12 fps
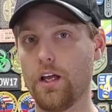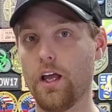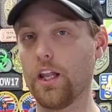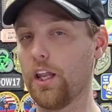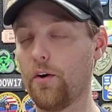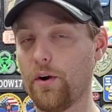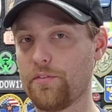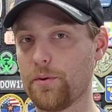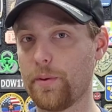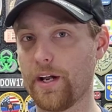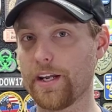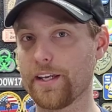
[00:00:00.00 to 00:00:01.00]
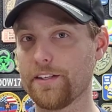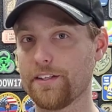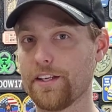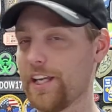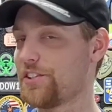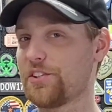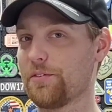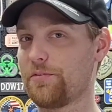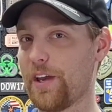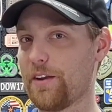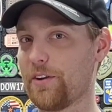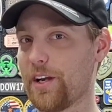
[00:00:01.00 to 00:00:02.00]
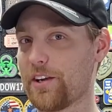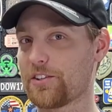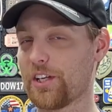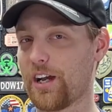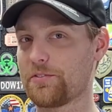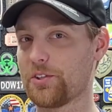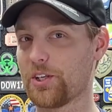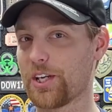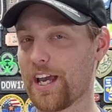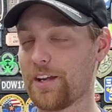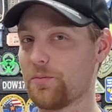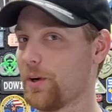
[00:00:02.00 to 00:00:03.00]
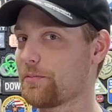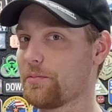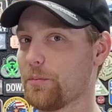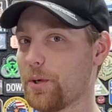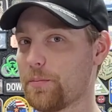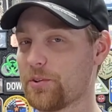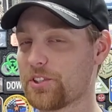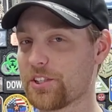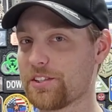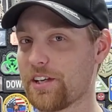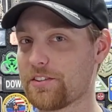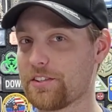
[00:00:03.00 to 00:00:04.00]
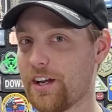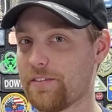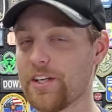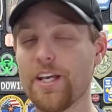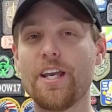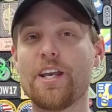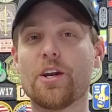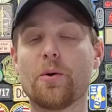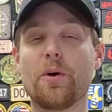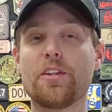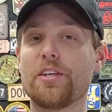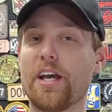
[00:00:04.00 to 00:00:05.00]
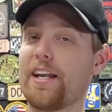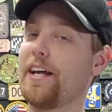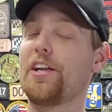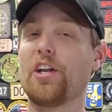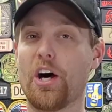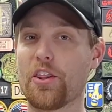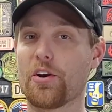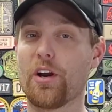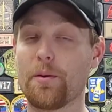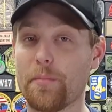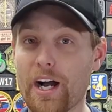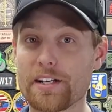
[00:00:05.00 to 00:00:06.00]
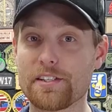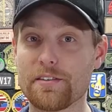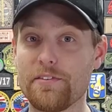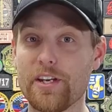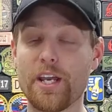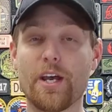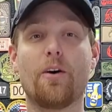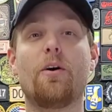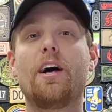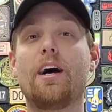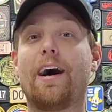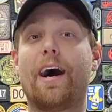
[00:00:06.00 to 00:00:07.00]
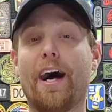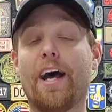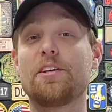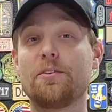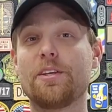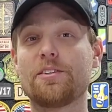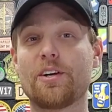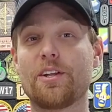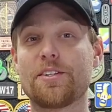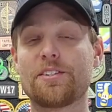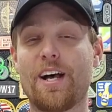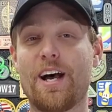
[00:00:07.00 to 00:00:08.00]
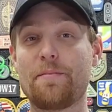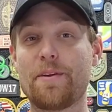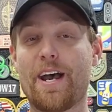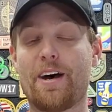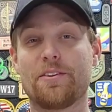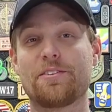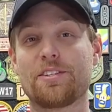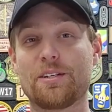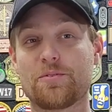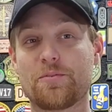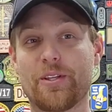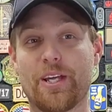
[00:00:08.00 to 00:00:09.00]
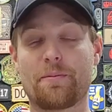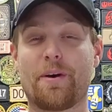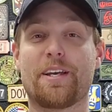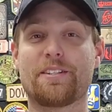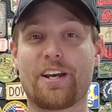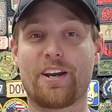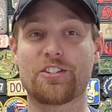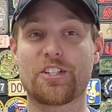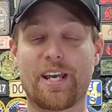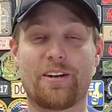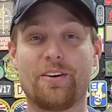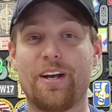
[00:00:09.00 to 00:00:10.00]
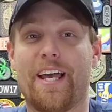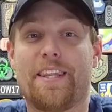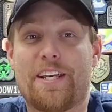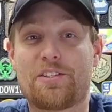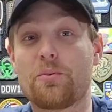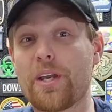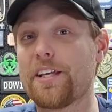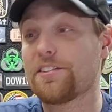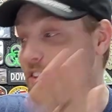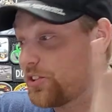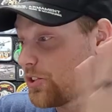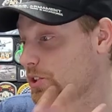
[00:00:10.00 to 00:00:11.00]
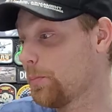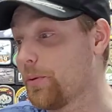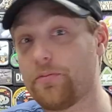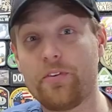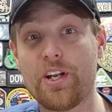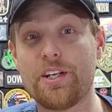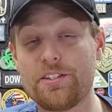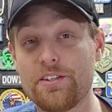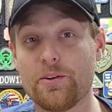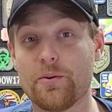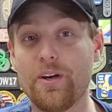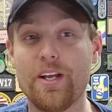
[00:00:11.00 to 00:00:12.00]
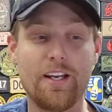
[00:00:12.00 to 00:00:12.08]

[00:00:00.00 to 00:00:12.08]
Hello everybody, it's your favorite airsofter again, Rick from Reaper six Airsoft, here with yet another unboxing video. I do these all the time now, this seems to be like my entire channel, and that's okay because it's super fun to do.